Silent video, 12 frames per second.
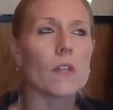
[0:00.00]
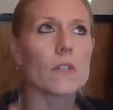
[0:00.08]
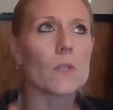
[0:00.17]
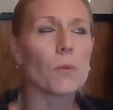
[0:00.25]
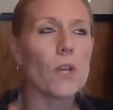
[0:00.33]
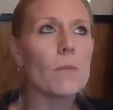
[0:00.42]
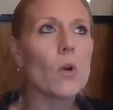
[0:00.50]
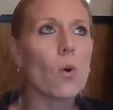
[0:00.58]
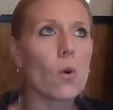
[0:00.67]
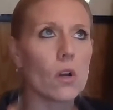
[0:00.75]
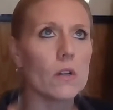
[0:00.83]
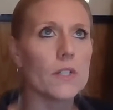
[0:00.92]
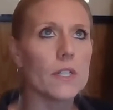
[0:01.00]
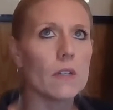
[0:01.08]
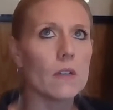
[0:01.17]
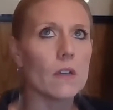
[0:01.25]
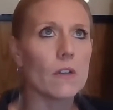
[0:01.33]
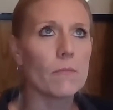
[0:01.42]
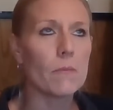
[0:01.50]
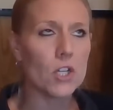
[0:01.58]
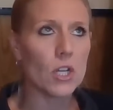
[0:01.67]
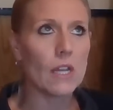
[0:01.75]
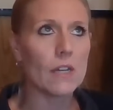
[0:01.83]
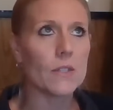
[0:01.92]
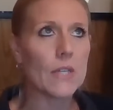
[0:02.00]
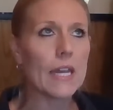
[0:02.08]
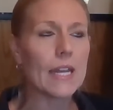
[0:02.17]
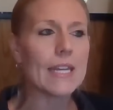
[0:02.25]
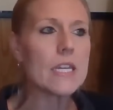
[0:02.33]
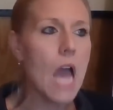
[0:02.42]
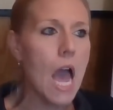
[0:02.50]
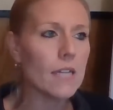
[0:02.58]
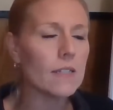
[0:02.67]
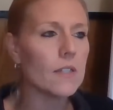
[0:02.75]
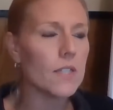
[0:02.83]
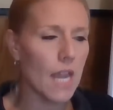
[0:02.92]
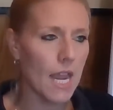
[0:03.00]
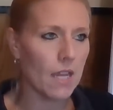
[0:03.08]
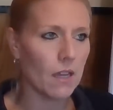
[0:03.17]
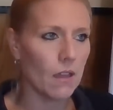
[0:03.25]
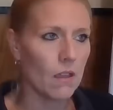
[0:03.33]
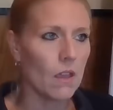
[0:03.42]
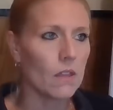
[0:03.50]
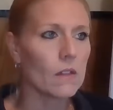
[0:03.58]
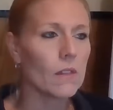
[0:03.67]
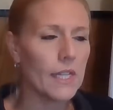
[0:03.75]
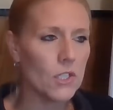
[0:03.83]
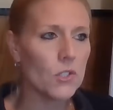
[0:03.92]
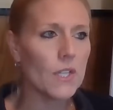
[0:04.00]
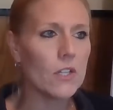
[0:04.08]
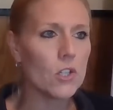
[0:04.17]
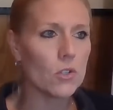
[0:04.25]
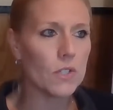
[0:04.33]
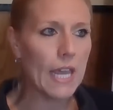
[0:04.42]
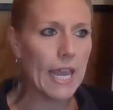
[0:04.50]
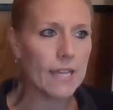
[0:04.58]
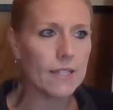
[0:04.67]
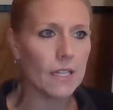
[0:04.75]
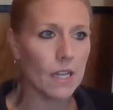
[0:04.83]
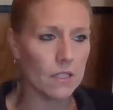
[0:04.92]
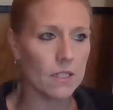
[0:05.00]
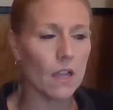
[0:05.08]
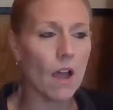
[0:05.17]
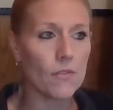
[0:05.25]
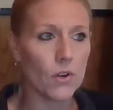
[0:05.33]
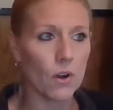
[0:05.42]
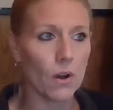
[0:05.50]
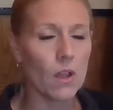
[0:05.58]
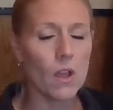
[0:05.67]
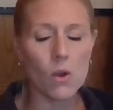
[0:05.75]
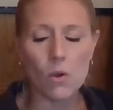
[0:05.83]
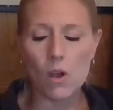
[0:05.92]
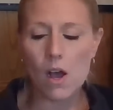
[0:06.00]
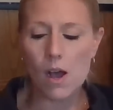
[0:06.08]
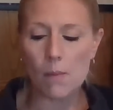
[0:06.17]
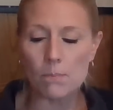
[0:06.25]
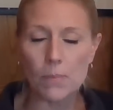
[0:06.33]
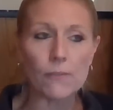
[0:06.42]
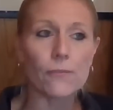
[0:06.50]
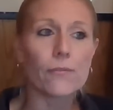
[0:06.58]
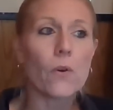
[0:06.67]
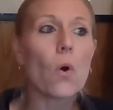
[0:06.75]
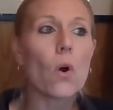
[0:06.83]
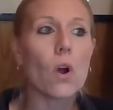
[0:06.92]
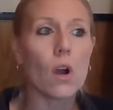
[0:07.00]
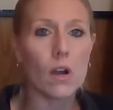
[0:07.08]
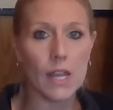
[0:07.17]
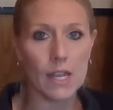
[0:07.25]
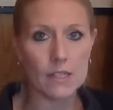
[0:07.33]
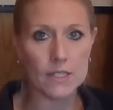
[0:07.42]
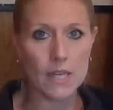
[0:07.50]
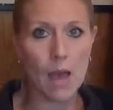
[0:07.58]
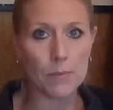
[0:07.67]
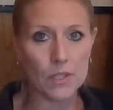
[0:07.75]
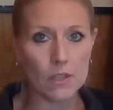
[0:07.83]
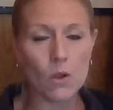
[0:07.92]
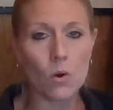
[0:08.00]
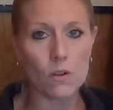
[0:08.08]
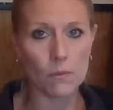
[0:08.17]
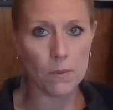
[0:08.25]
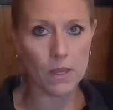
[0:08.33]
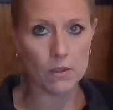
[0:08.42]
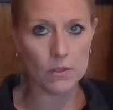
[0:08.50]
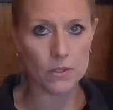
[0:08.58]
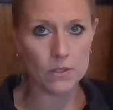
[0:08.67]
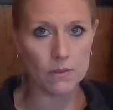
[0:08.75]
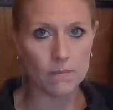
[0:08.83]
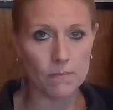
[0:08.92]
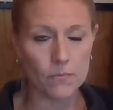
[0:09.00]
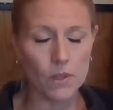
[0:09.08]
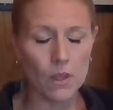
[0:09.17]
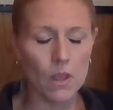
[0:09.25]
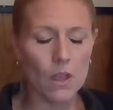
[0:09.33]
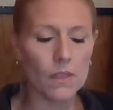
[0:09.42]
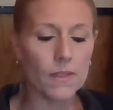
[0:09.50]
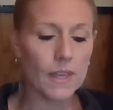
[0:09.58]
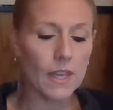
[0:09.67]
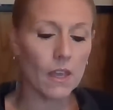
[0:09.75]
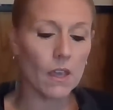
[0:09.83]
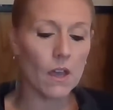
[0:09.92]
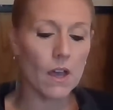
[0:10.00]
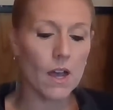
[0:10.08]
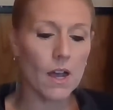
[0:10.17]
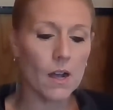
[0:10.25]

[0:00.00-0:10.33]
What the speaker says: Supreme Court of Michigan decided not to take the legislature's case against the governor before it stopped at the Court of Appeals, the